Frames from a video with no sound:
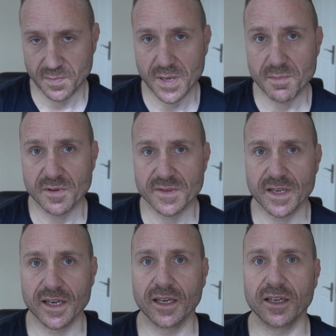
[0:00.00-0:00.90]
People are
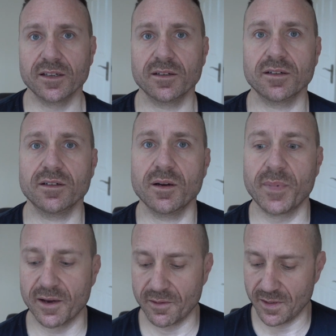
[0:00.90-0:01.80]
saying
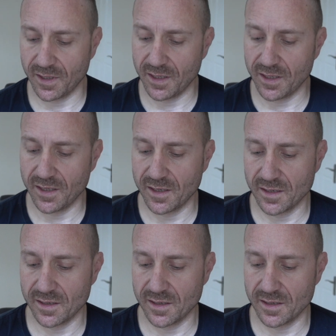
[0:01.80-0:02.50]
about the